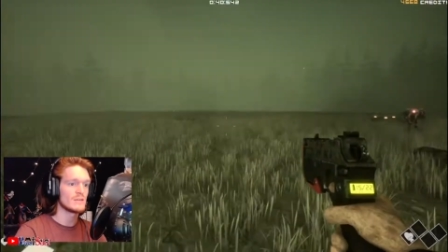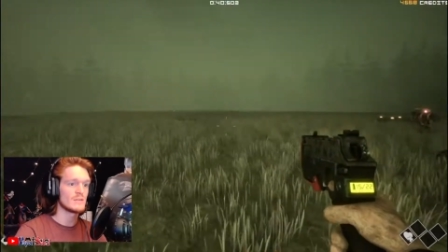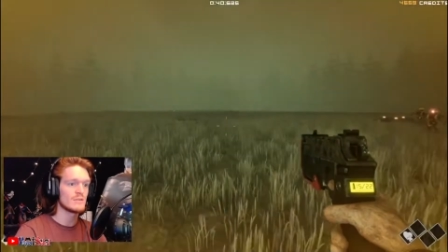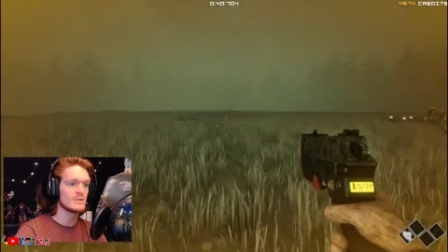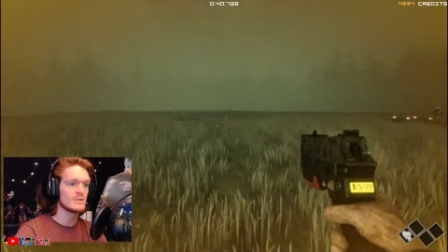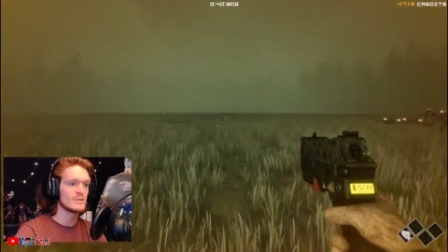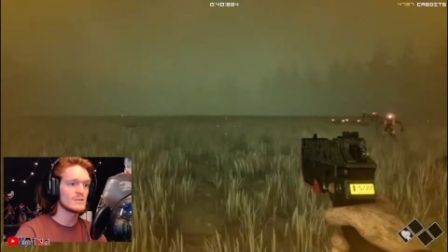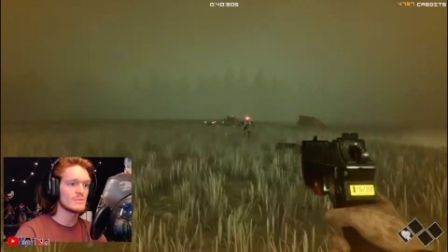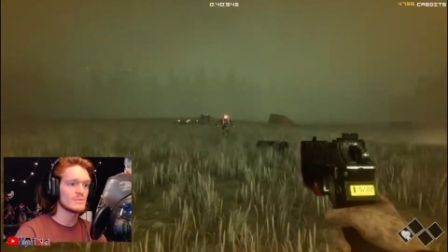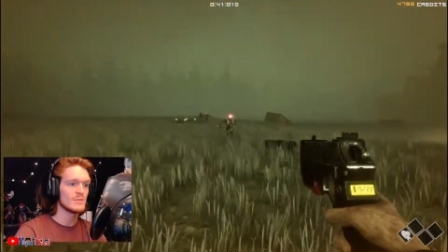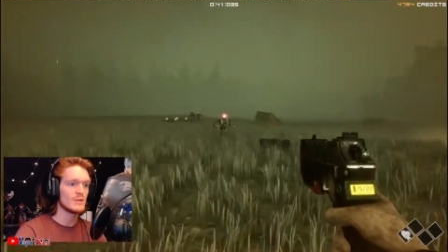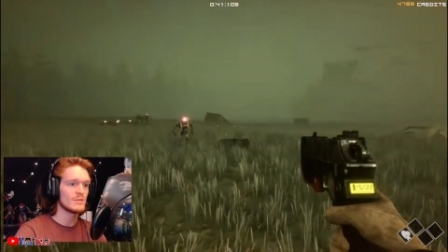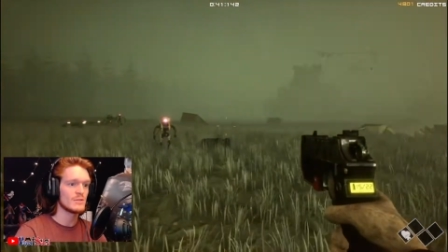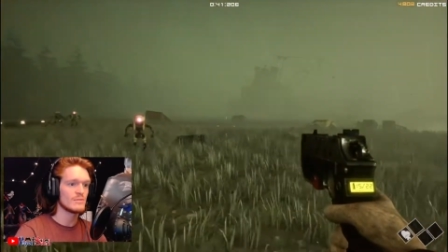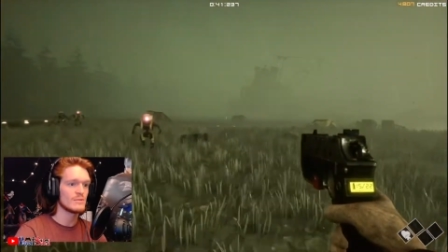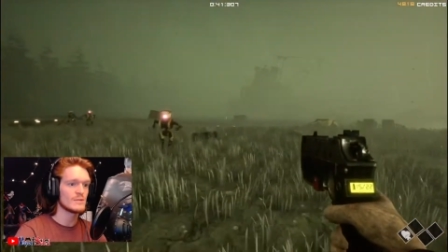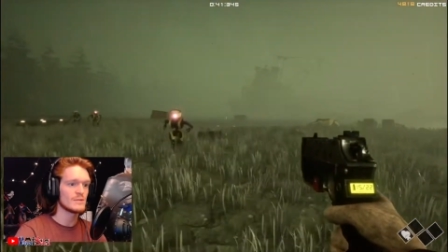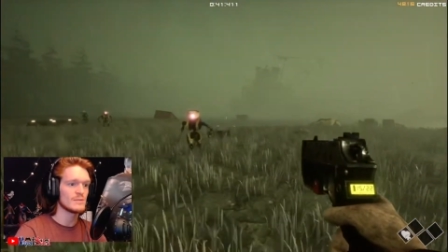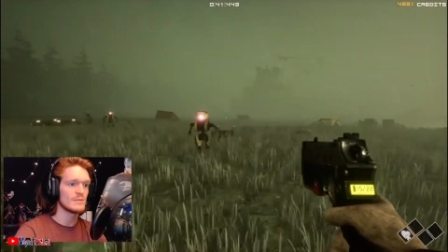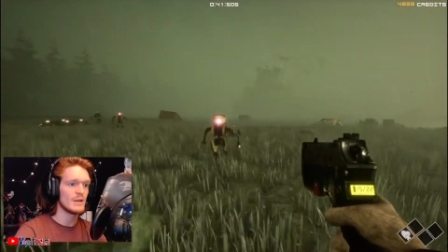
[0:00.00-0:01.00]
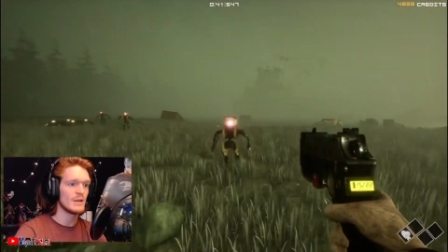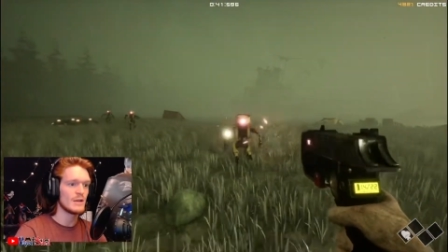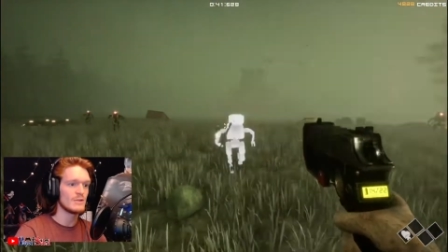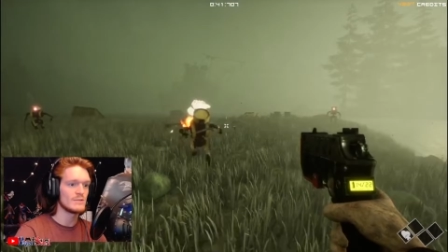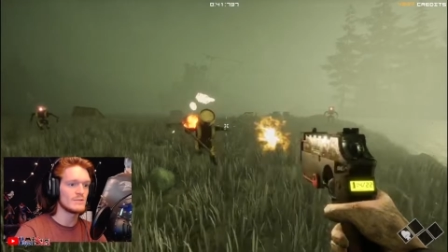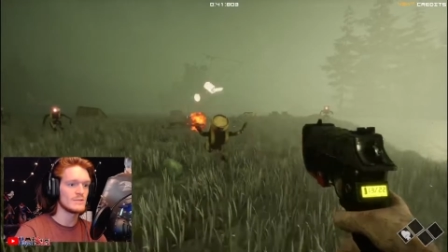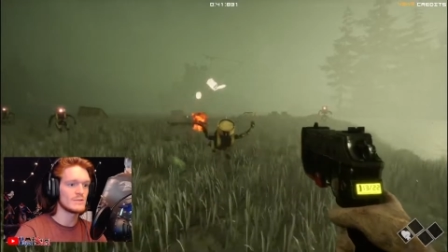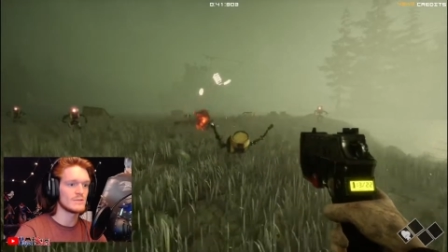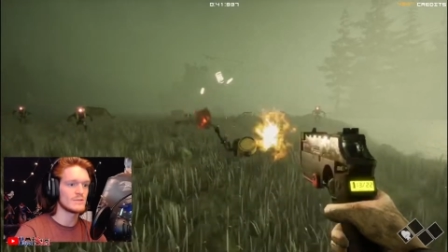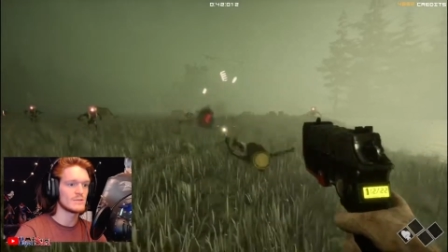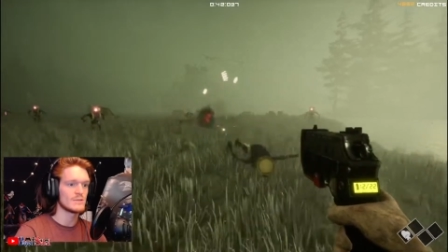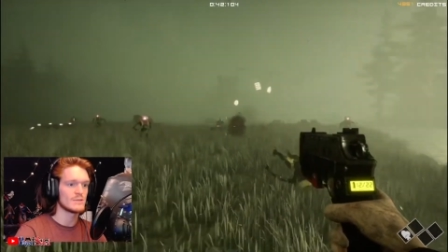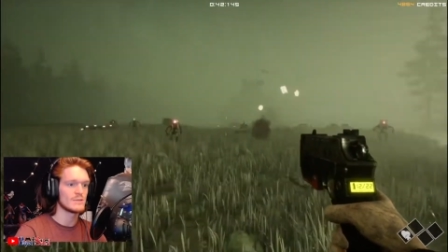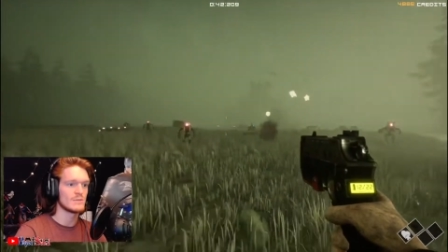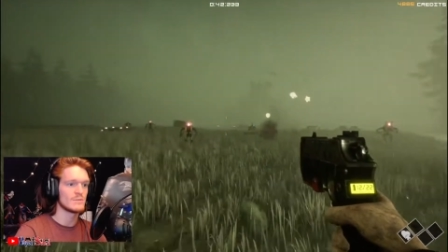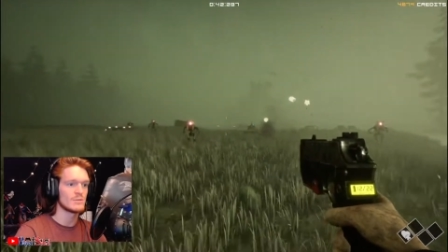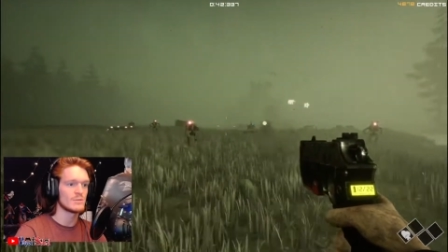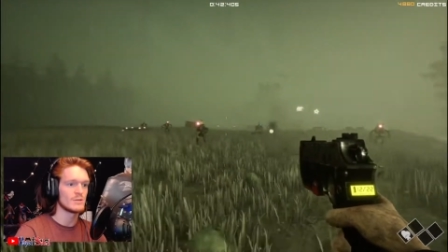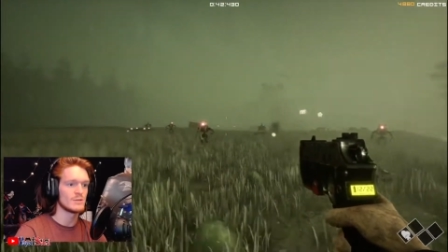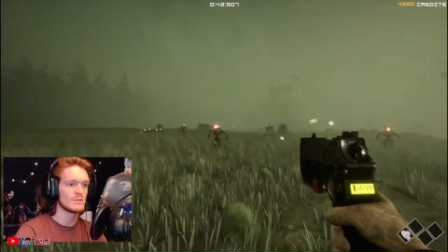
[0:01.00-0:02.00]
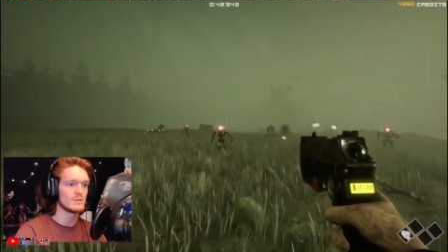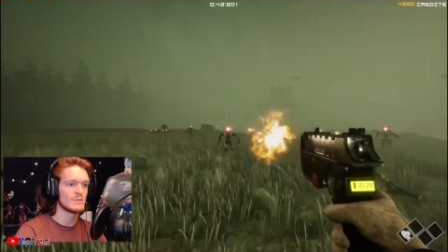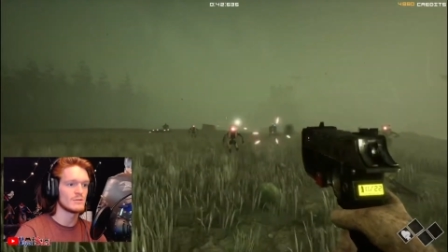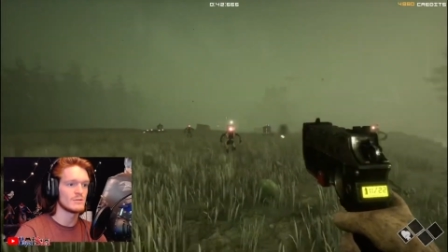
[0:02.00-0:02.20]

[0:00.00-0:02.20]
there's a month with some houses or something, dude.